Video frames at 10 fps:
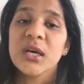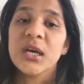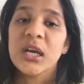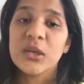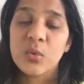
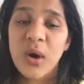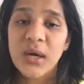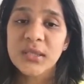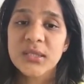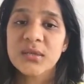
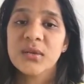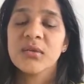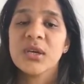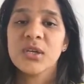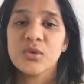invites
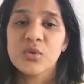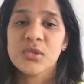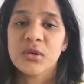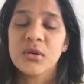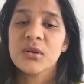the
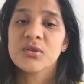user